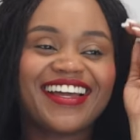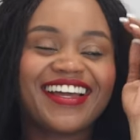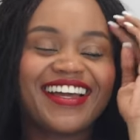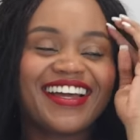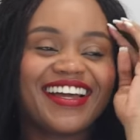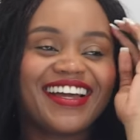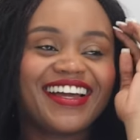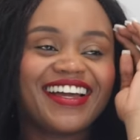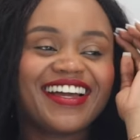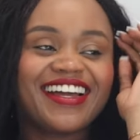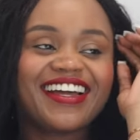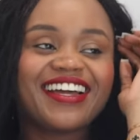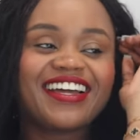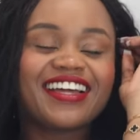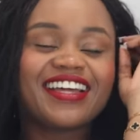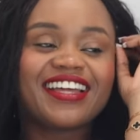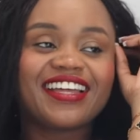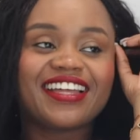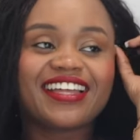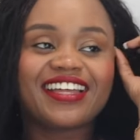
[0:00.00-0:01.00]

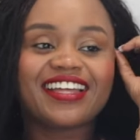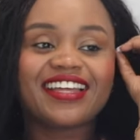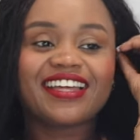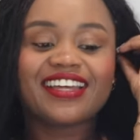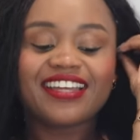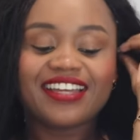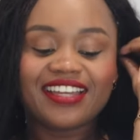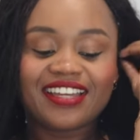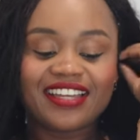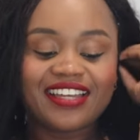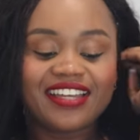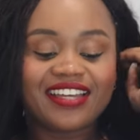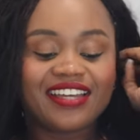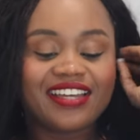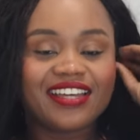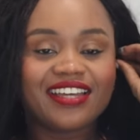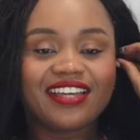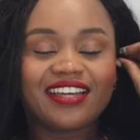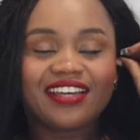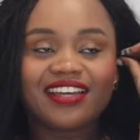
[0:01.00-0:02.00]

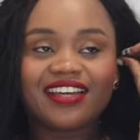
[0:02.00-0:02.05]
This person isn't speaking.